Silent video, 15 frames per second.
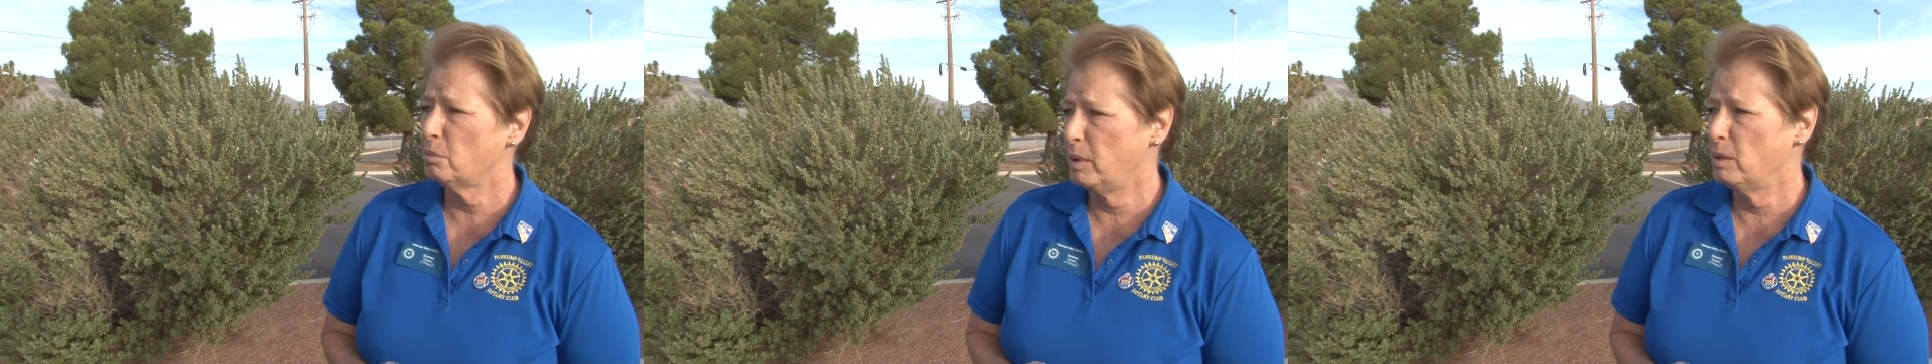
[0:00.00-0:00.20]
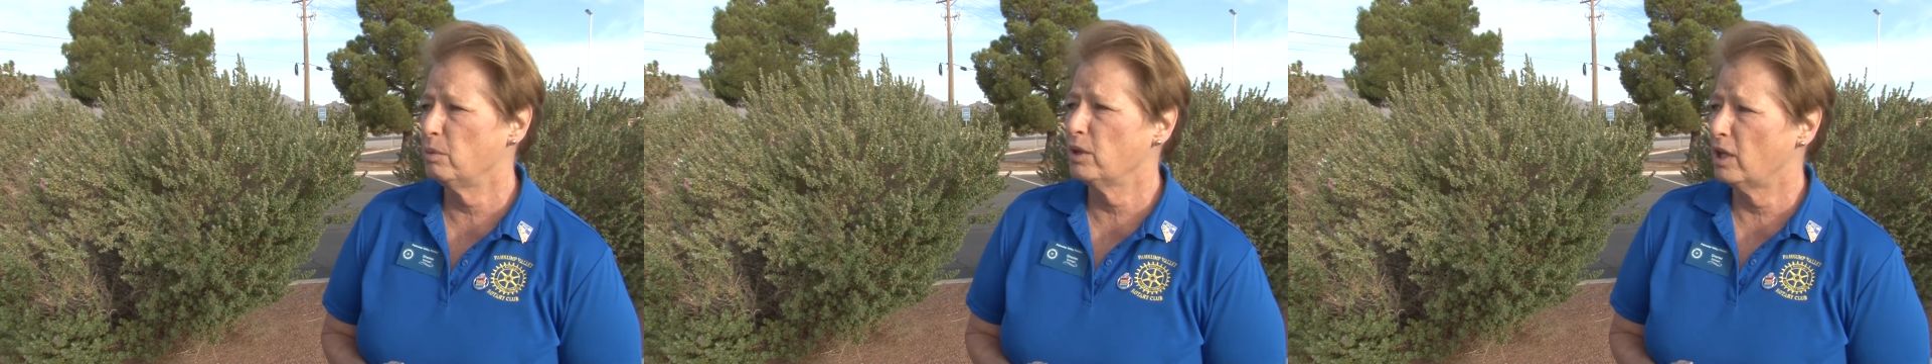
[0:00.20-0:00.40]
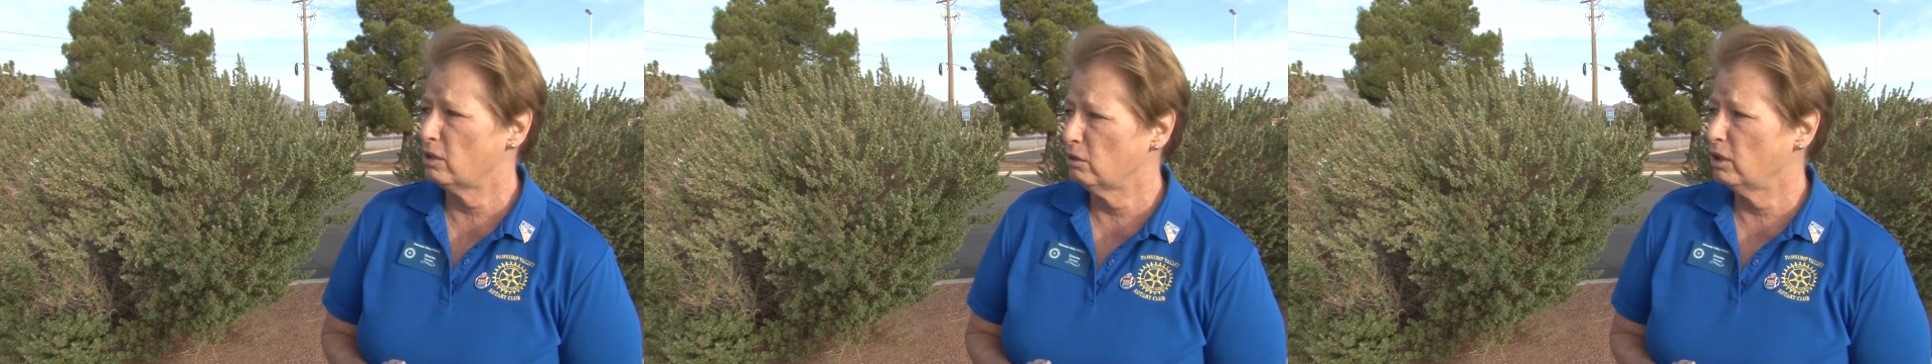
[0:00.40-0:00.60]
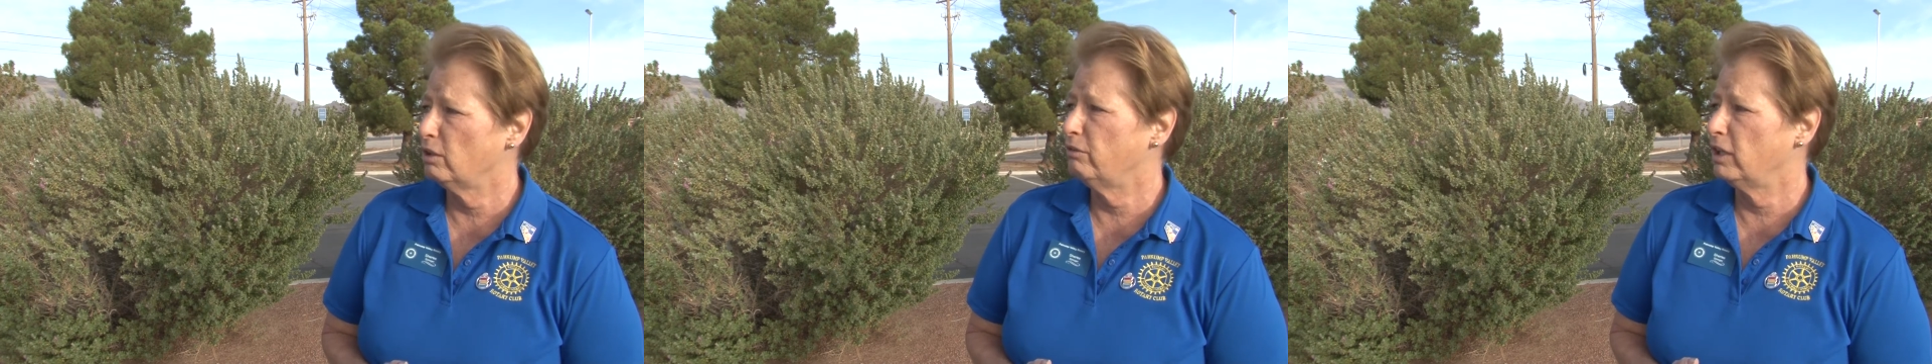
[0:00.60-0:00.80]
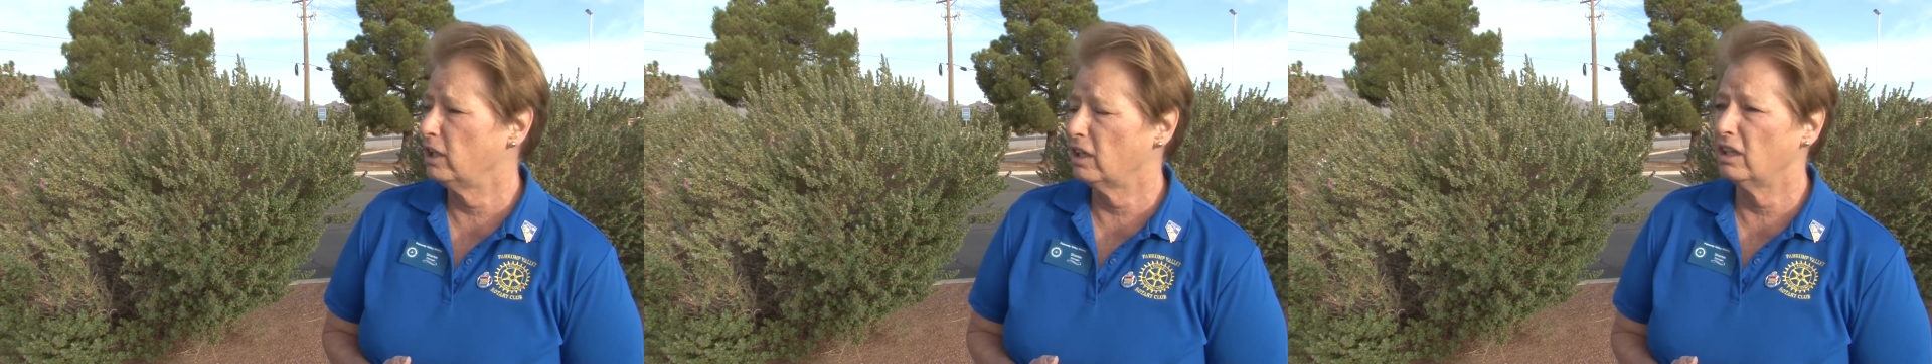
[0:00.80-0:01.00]
people that are
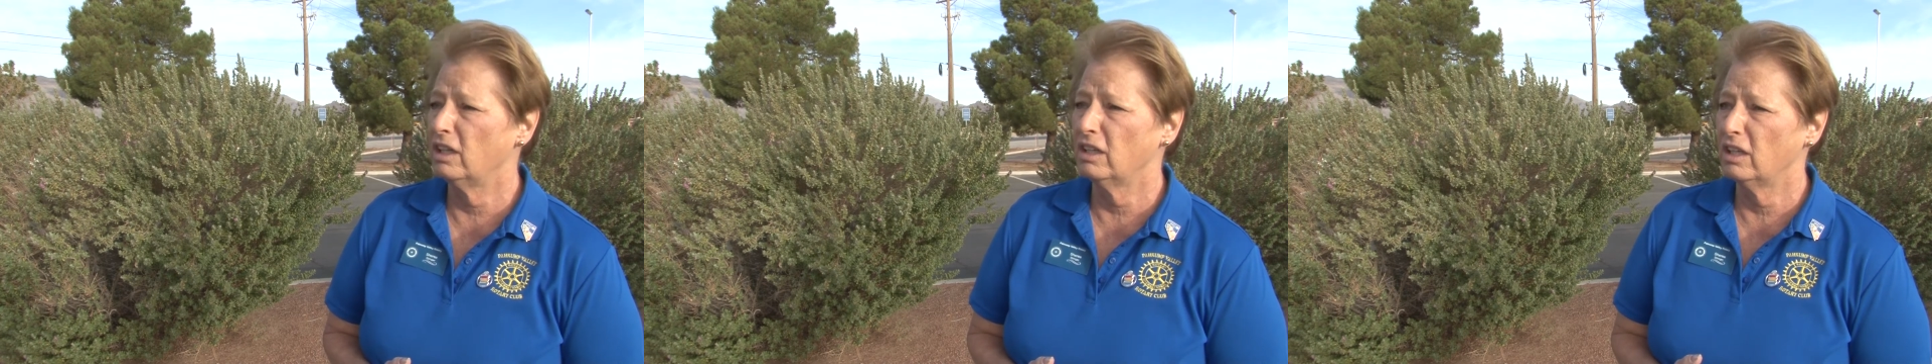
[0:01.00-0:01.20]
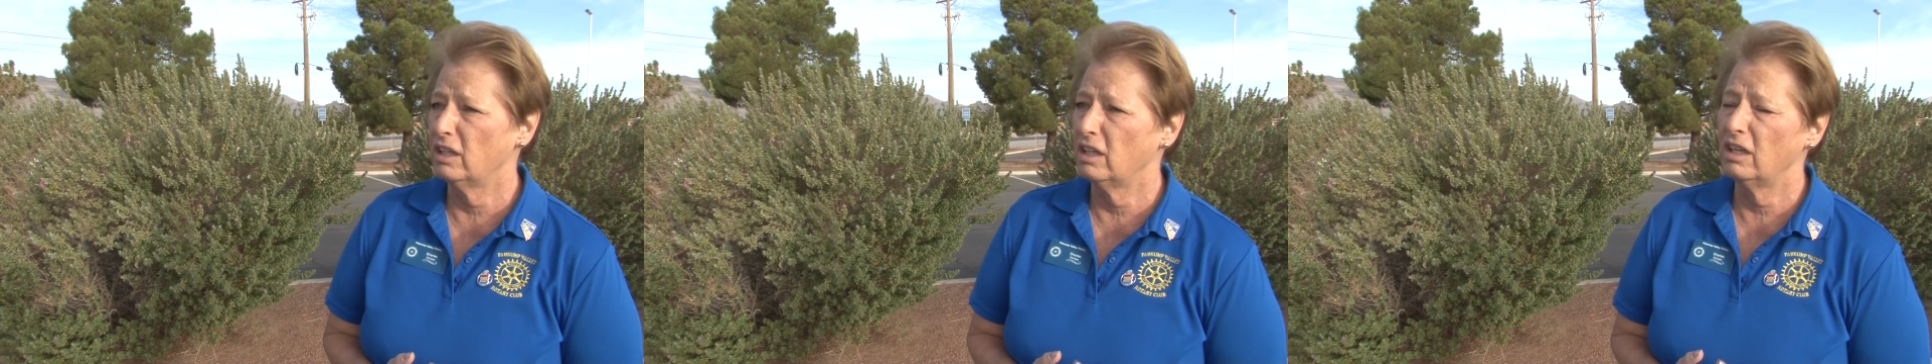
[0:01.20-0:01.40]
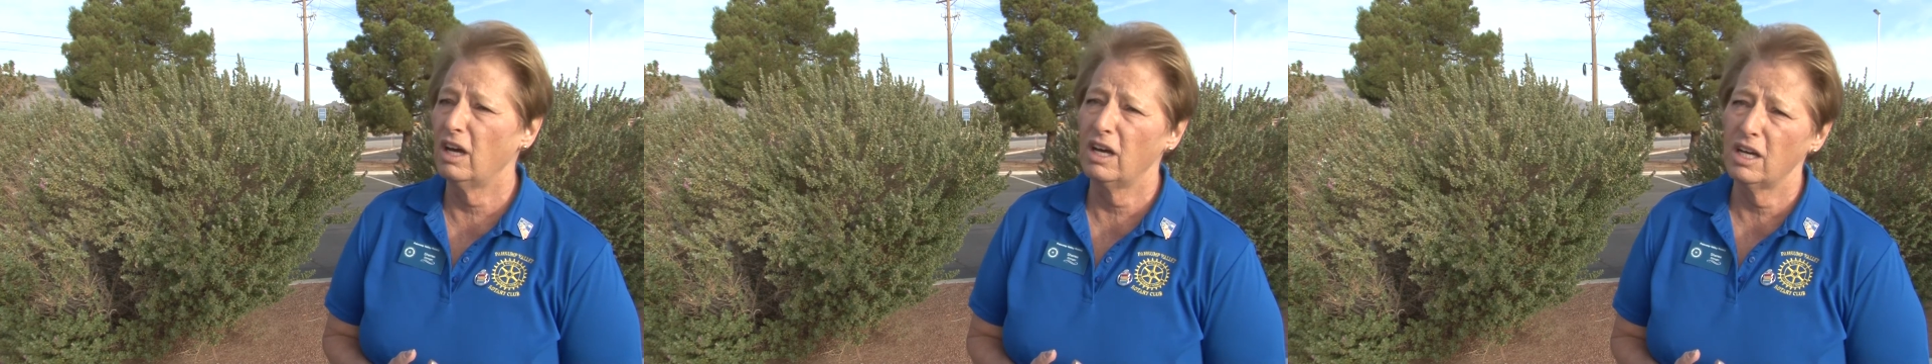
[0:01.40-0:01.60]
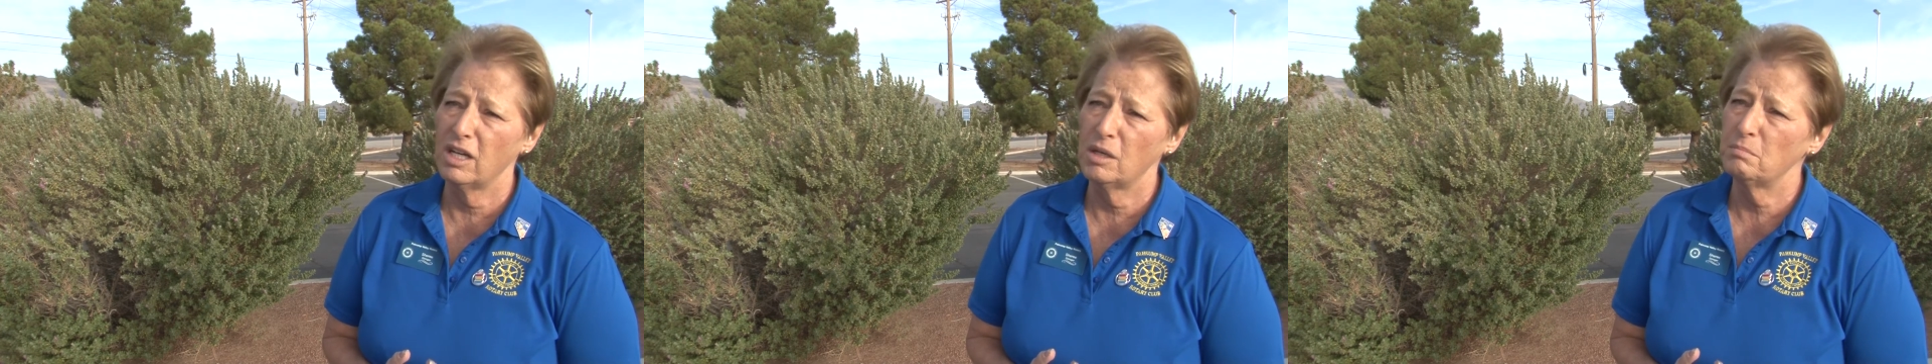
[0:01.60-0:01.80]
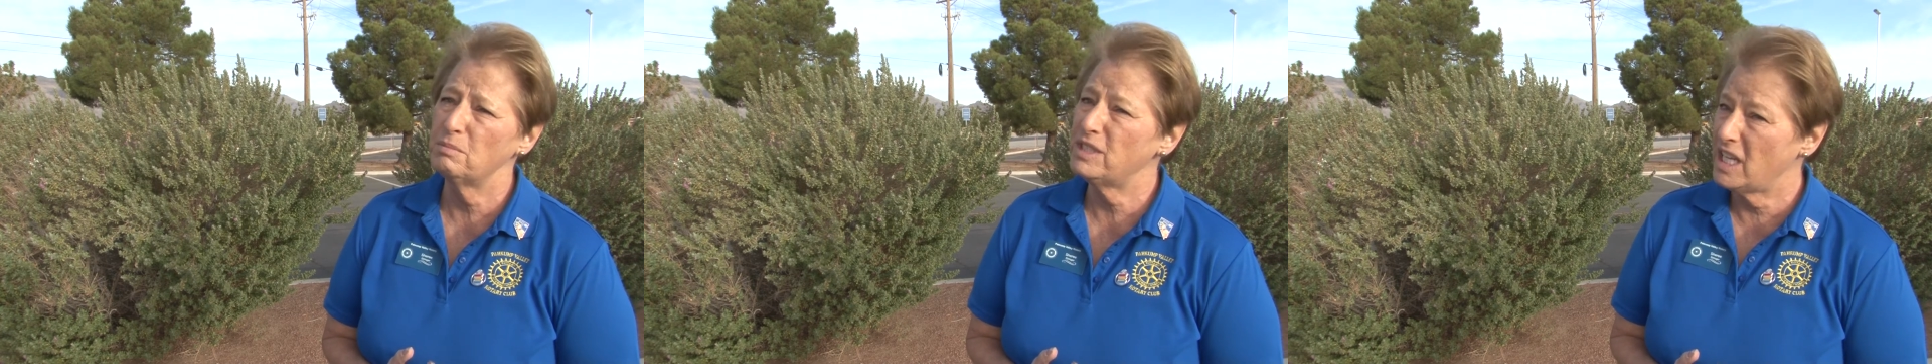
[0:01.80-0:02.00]
living in
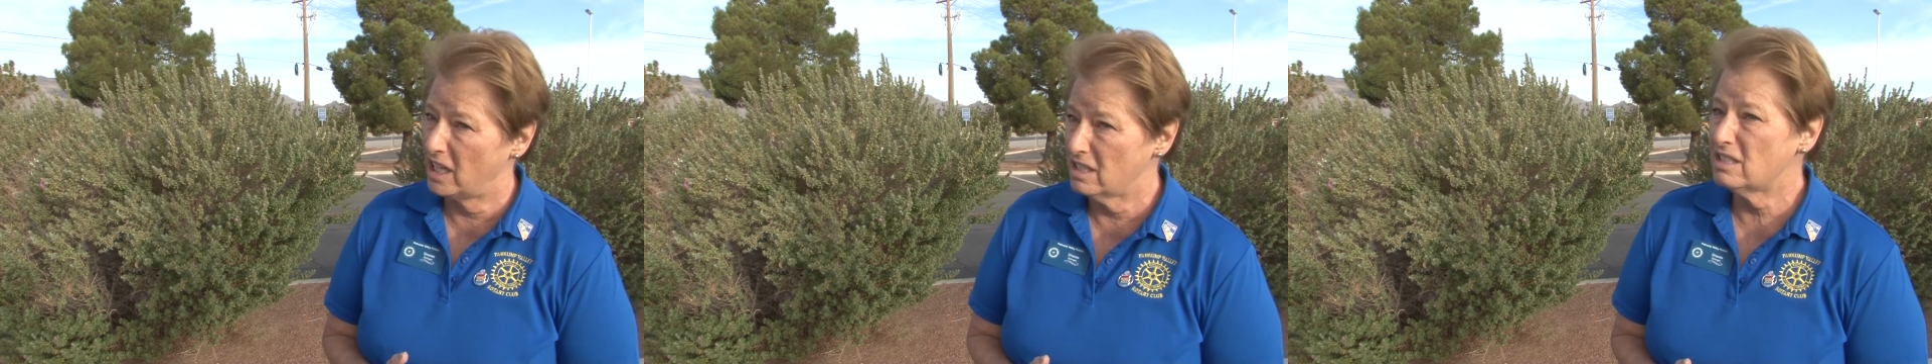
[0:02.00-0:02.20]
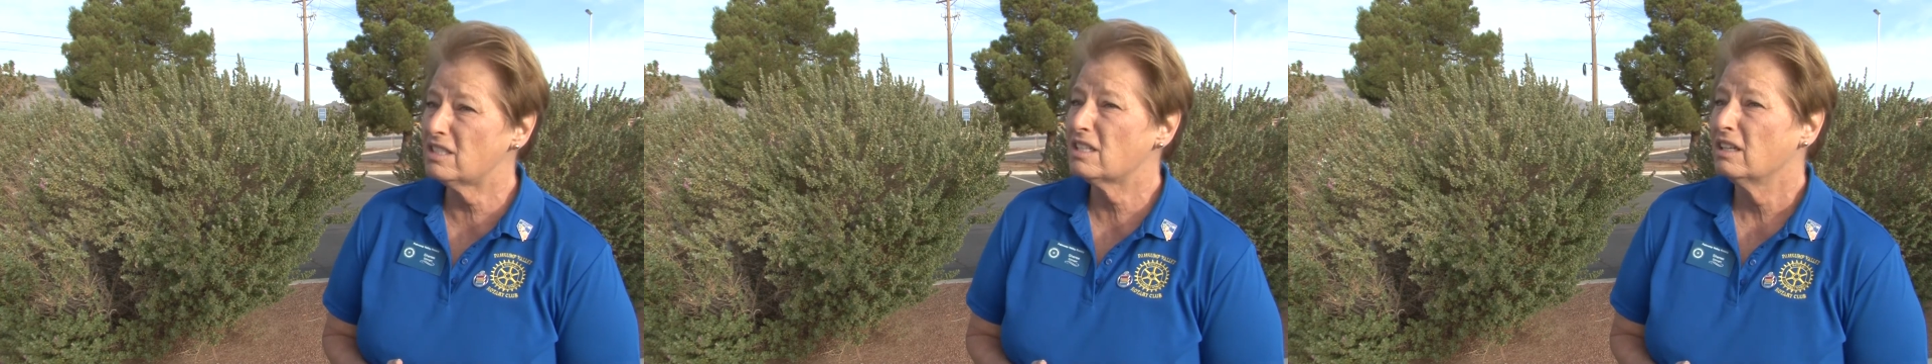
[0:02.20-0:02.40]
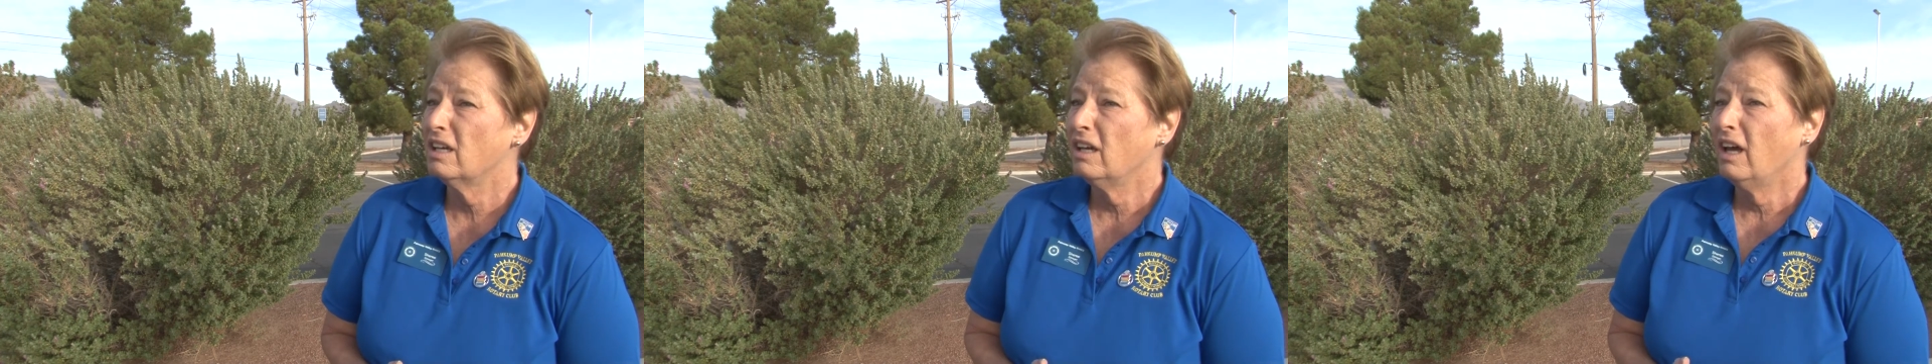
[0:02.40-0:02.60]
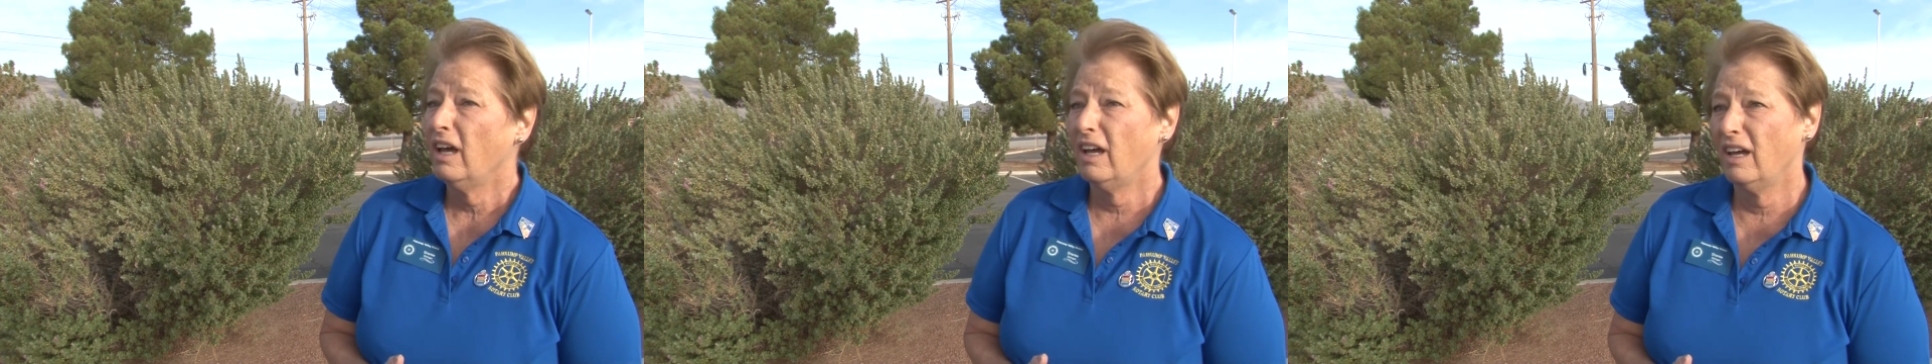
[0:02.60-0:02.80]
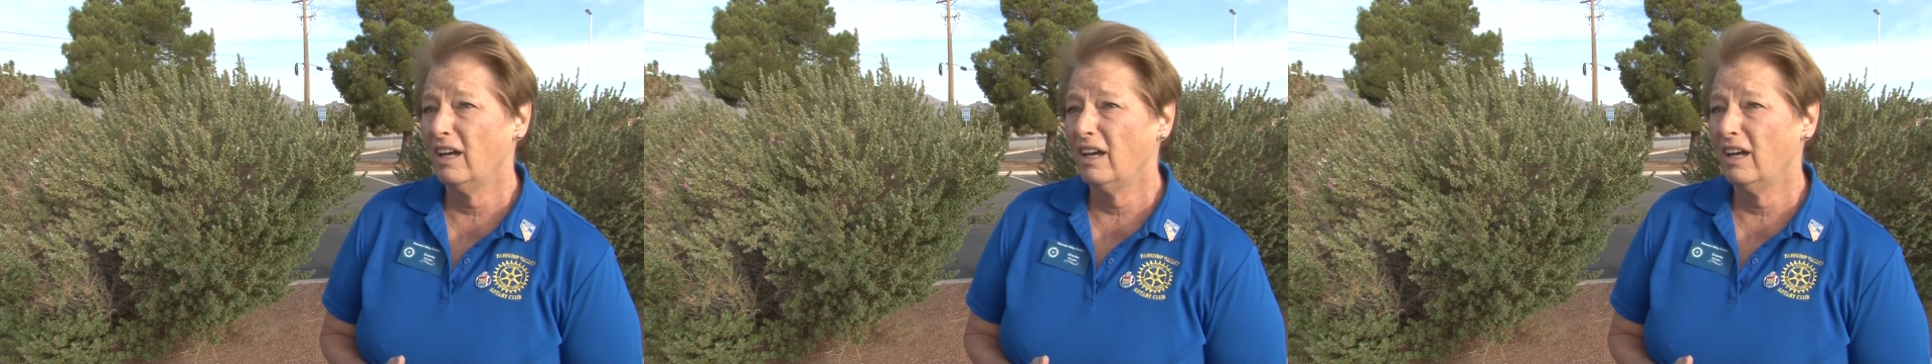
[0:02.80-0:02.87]
tents Mm-hmm.